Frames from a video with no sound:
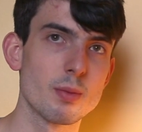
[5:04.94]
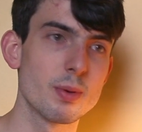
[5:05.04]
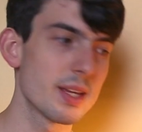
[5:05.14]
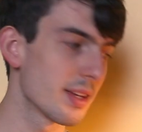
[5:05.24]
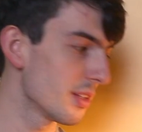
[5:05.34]

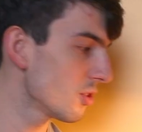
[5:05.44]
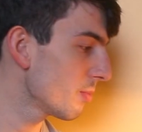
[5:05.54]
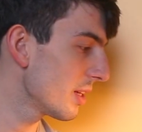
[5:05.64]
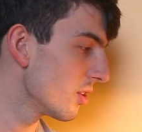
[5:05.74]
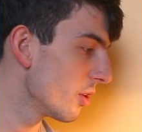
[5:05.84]
But yeah, this would
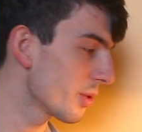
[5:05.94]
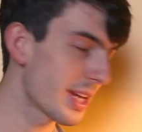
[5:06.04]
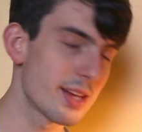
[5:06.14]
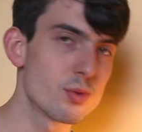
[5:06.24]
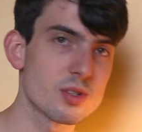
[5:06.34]
be an
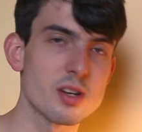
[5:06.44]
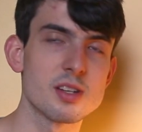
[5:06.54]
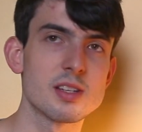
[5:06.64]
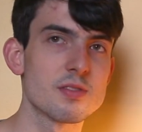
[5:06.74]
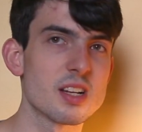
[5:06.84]
okay
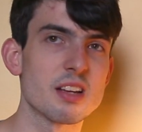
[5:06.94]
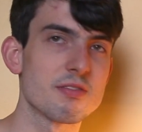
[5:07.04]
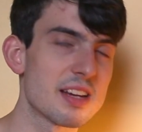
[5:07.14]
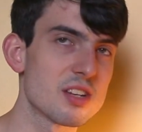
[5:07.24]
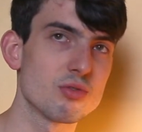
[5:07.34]
alternative to like
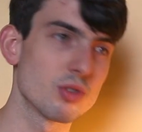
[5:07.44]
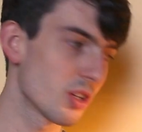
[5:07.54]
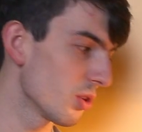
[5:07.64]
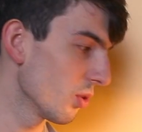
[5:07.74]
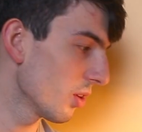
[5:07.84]
Fanta or
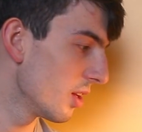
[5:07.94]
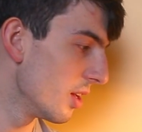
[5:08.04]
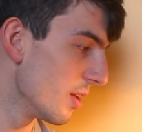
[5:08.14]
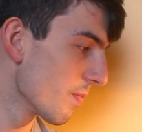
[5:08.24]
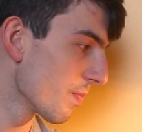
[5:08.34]
Coke.
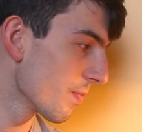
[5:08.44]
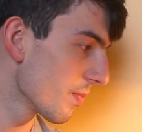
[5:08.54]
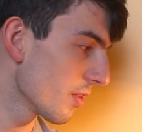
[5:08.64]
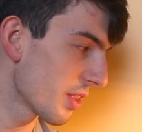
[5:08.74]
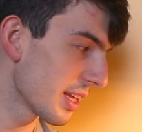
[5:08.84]

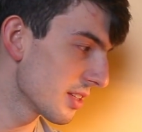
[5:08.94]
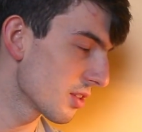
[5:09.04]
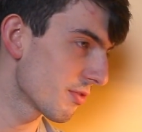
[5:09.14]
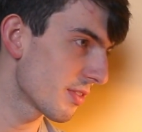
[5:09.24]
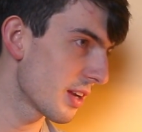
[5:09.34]
The thing is,
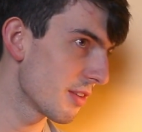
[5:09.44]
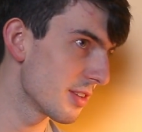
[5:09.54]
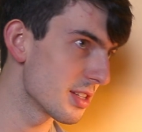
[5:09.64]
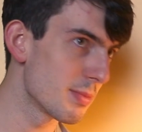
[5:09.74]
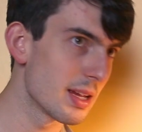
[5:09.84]
the flavour
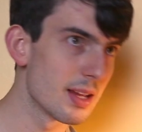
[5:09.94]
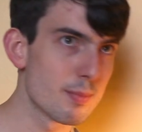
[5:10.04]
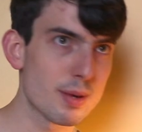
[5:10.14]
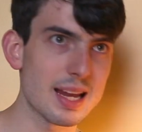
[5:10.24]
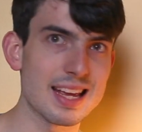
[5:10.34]
is a bit
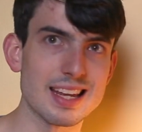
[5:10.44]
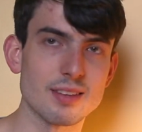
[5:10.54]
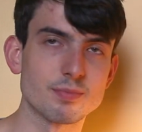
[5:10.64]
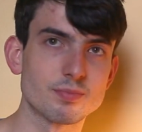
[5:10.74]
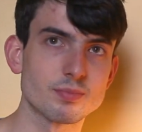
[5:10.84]
plain.
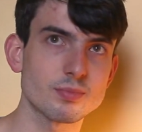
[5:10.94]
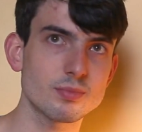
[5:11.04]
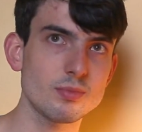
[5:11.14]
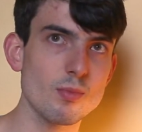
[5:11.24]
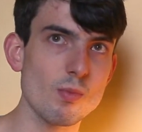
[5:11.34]

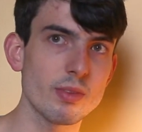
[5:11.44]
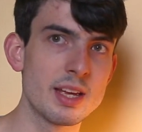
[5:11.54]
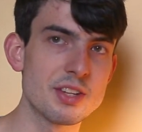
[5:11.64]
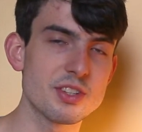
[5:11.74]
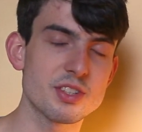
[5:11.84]

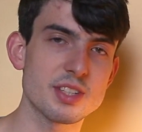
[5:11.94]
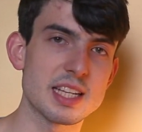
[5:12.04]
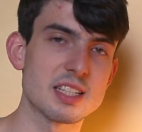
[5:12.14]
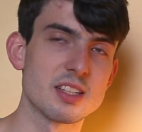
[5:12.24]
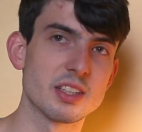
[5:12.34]
It just
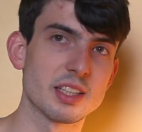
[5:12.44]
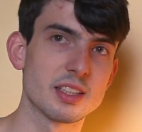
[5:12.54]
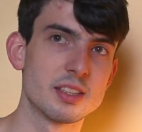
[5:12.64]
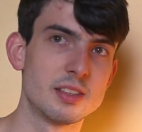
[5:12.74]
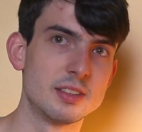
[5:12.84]
tastes
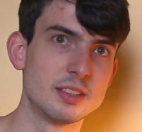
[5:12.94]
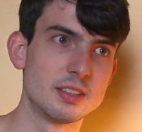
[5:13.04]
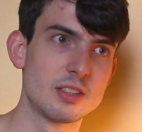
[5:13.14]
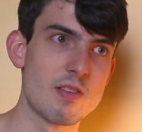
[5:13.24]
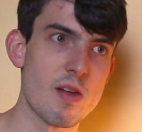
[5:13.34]
like
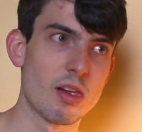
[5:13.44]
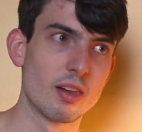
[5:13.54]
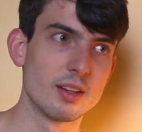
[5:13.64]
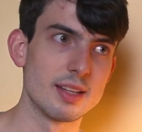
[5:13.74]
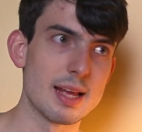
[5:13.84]

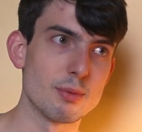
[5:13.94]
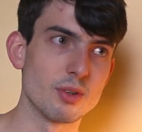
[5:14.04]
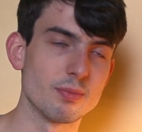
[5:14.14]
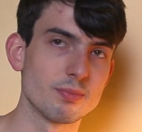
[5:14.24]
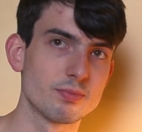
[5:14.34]

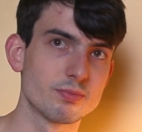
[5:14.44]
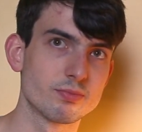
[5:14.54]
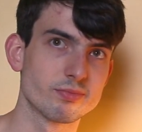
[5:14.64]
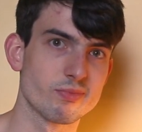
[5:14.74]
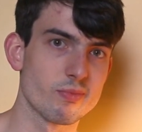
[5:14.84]
lemon,
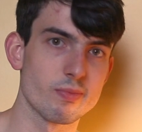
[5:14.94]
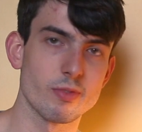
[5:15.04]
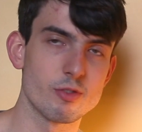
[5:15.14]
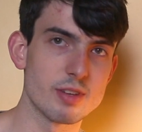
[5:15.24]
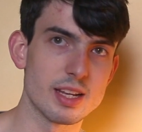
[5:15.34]

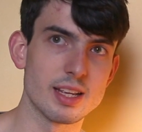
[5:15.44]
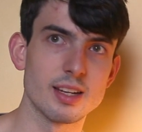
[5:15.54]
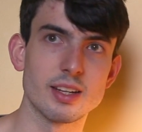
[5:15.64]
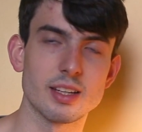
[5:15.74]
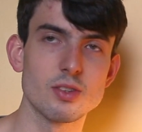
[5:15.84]
really.
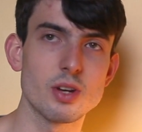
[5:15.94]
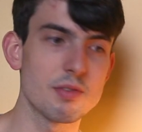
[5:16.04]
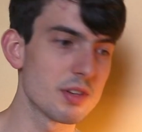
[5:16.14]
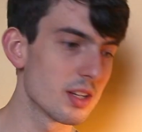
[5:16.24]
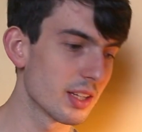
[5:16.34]
Like, not
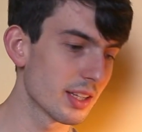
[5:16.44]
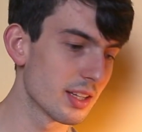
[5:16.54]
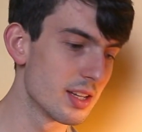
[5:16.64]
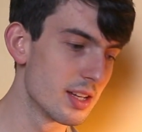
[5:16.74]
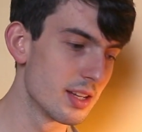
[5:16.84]
even like
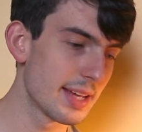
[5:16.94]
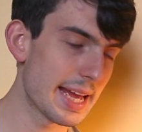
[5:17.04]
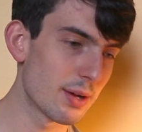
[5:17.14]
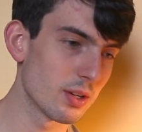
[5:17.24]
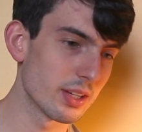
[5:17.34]

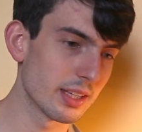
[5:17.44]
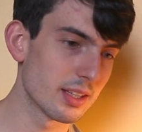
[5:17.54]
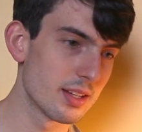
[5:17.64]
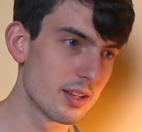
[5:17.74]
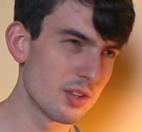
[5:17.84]
how
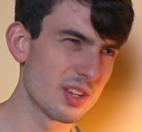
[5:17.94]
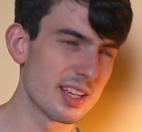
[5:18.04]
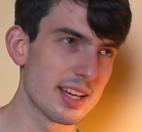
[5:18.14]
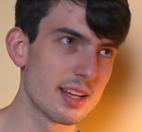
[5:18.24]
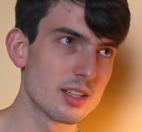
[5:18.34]
like you can
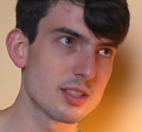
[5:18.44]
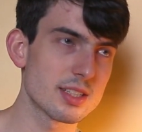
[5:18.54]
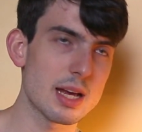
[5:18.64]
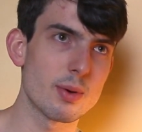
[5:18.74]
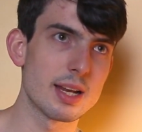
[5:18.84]
get
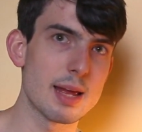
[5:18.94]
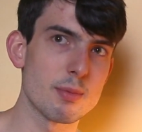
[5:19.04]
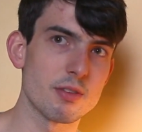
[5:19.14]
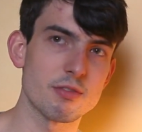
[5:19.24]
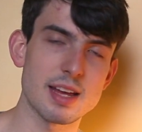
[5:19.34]
sour
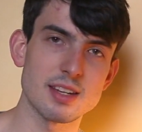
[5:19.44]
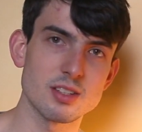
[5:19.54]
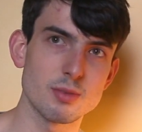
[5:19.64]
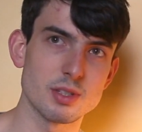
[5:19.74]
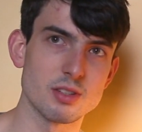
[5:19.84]
lemon
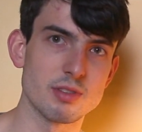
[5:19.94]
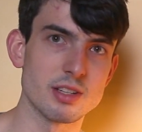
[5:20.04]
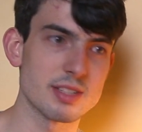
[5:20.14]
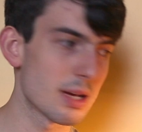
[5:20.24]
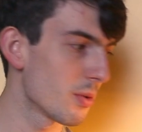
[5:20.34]
Fanta, which is really
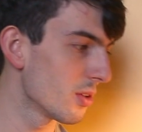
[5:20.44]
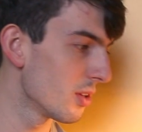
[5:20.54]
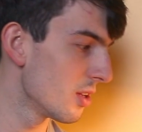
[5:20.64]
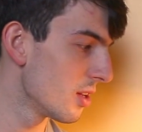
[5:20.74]
sour.